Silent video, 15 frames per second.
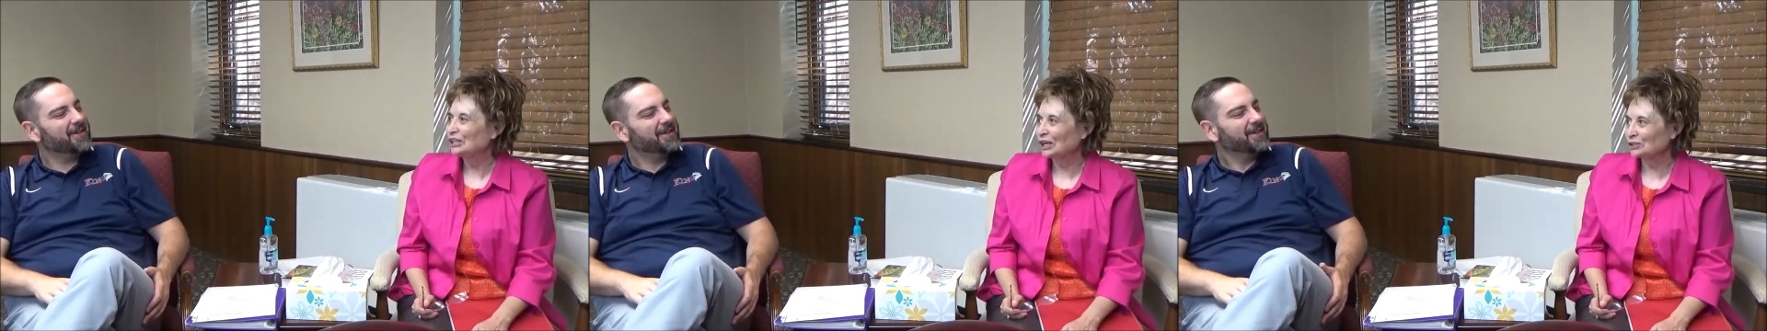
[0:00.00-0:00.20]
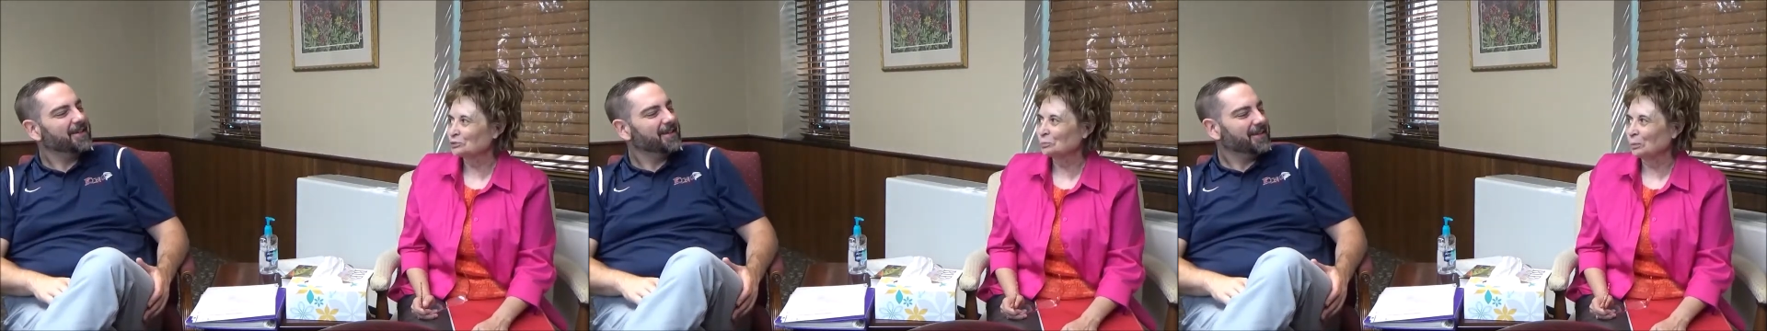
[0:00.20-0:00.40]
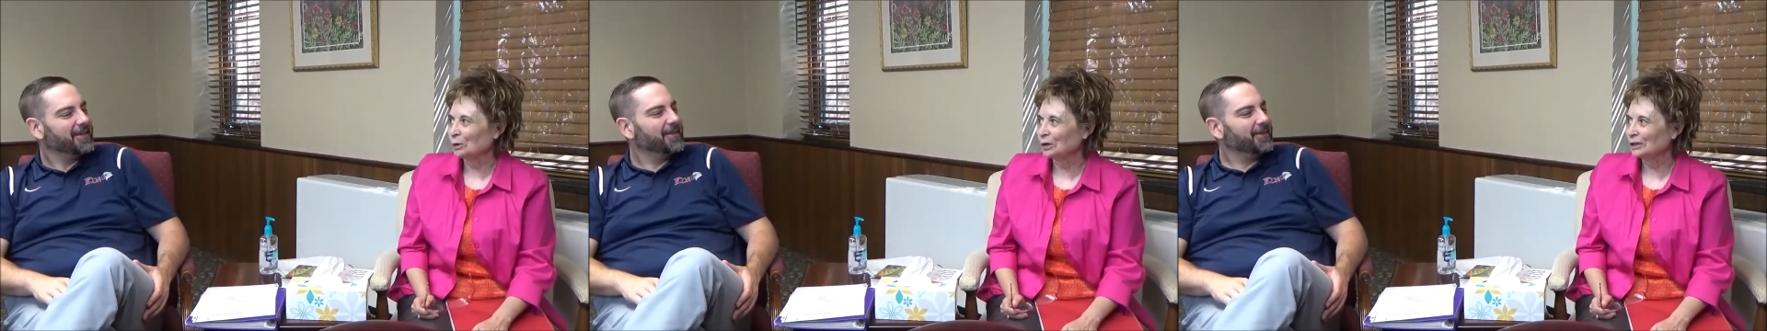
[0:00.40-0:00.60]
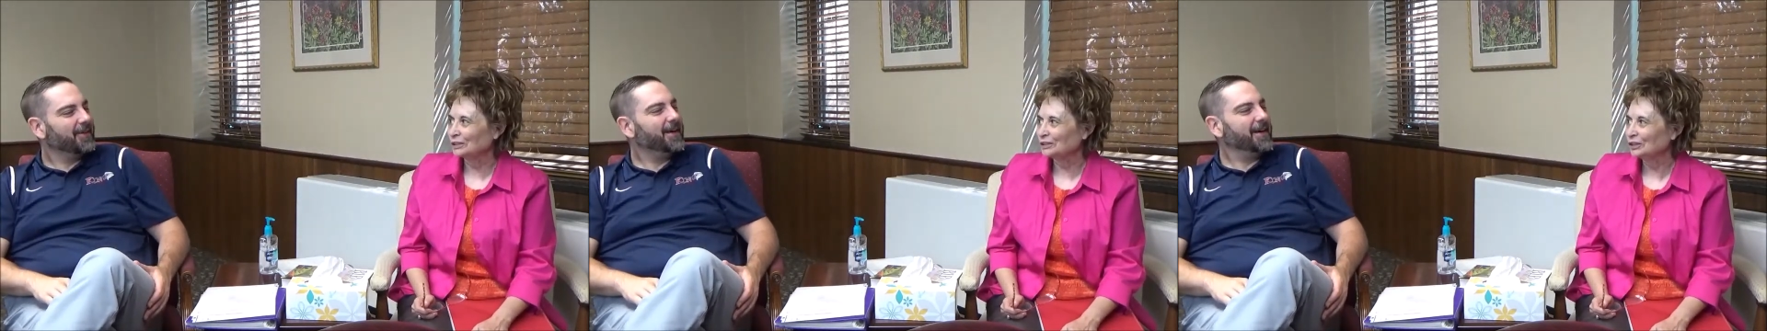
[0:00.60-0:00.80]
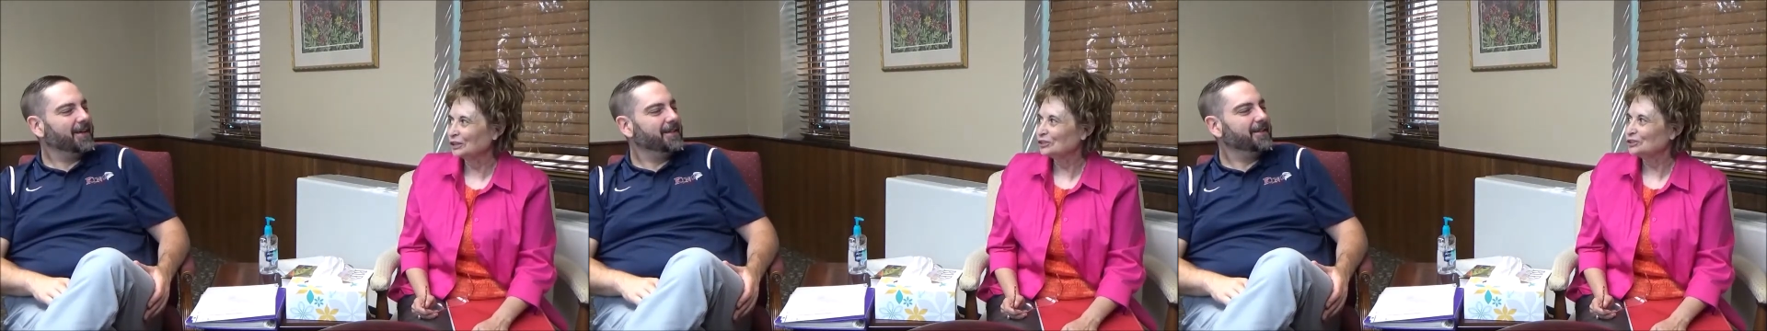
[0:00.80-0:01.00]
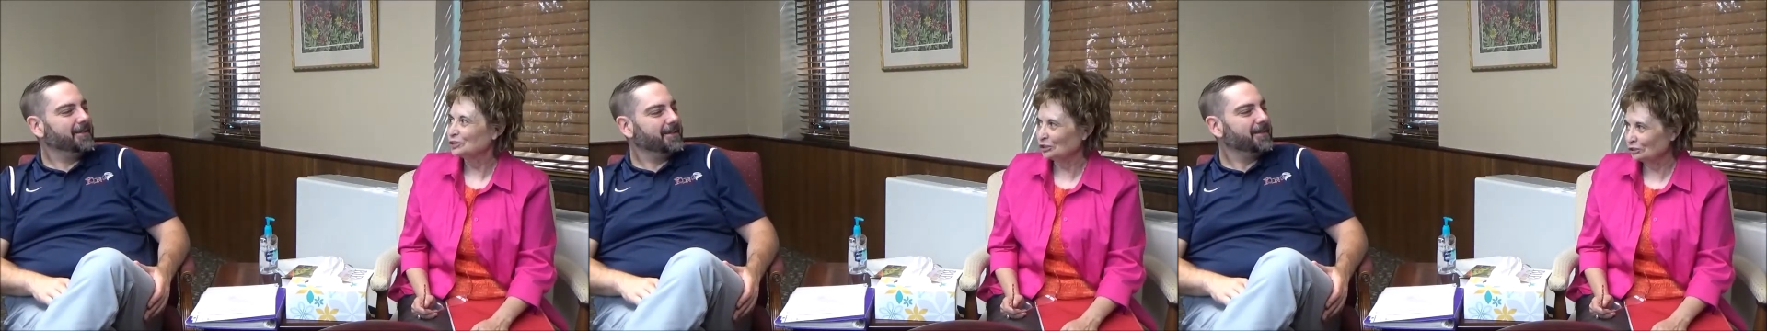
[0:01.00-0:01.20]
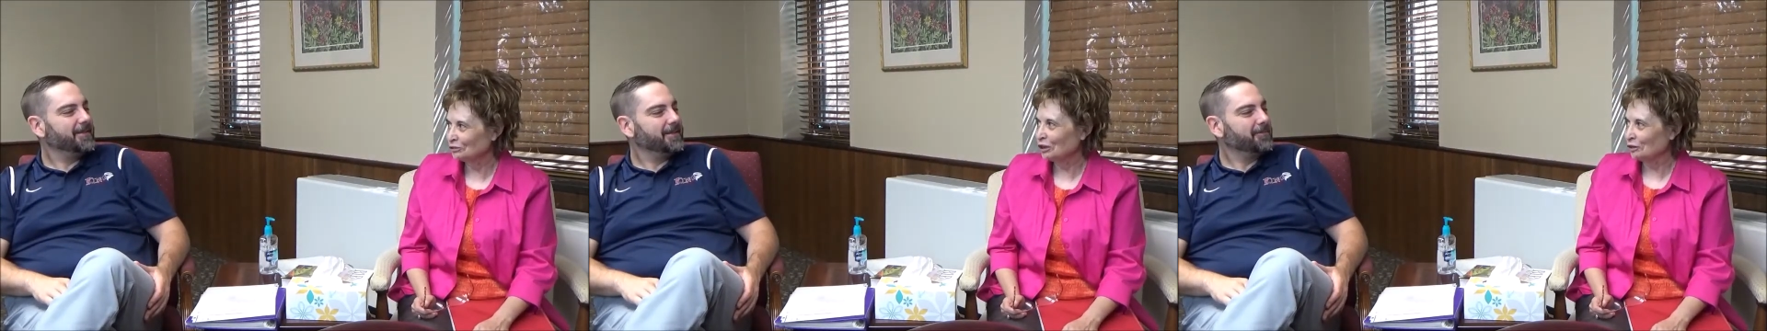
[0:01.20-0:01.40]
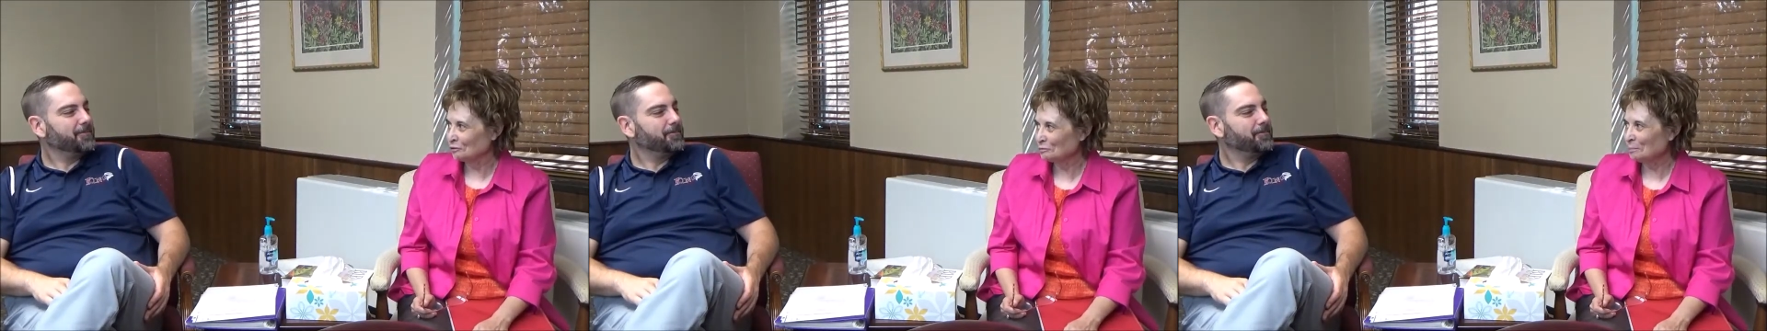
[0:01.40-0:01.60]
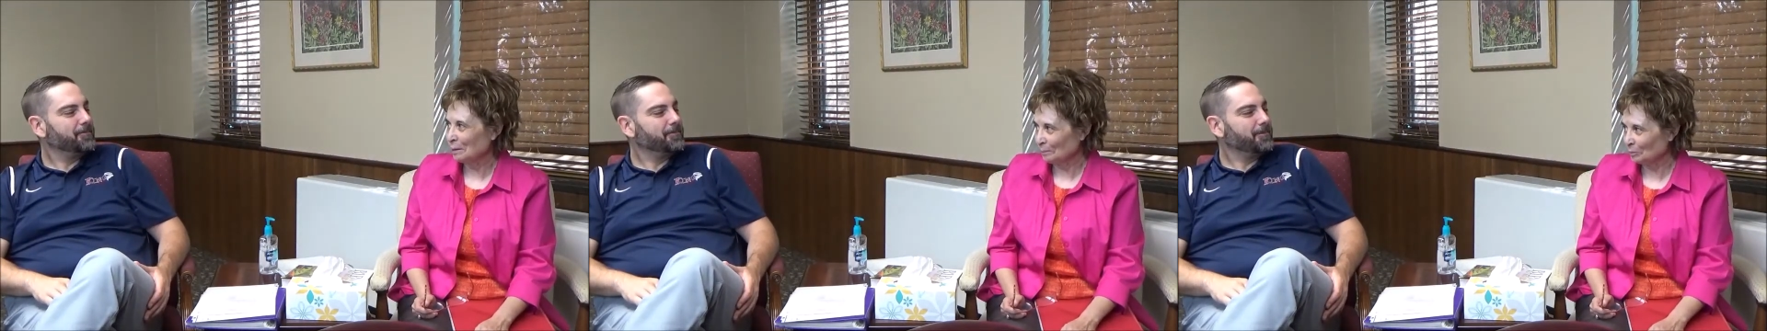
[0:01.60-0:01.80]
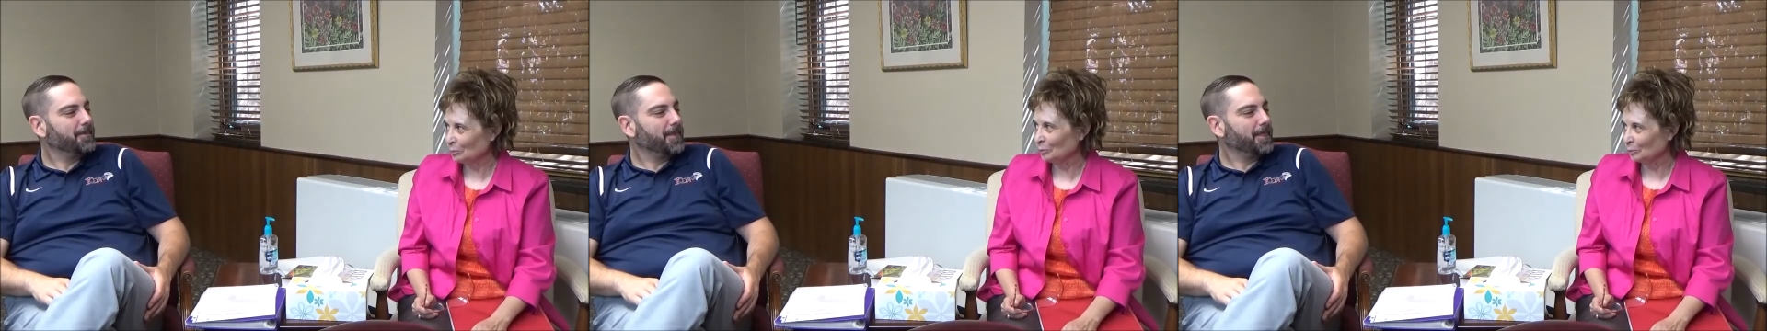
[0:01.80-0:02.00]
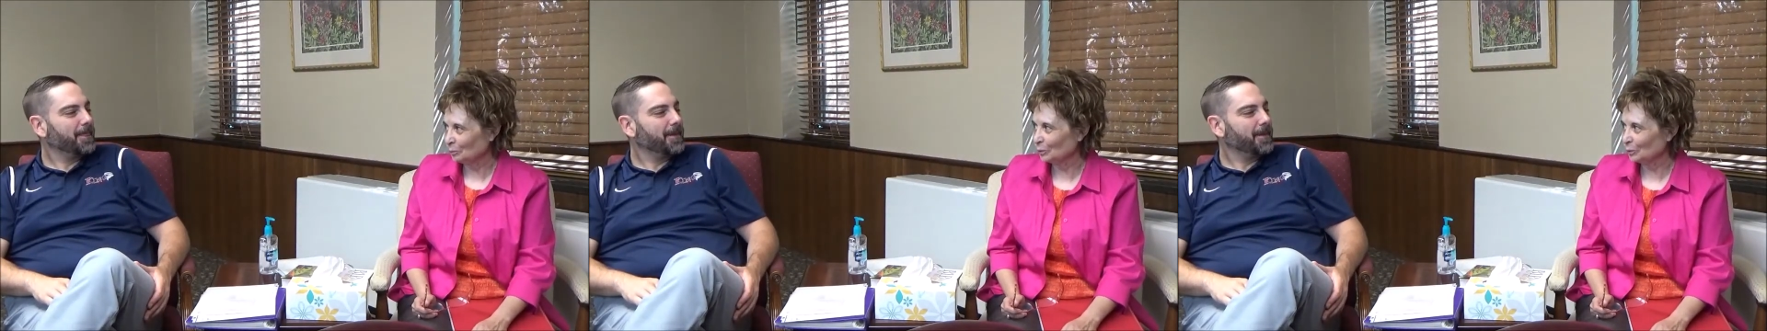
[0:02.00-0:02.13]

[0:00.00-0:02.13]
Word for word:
Speaker 1: Guess what? What? Do you not remember when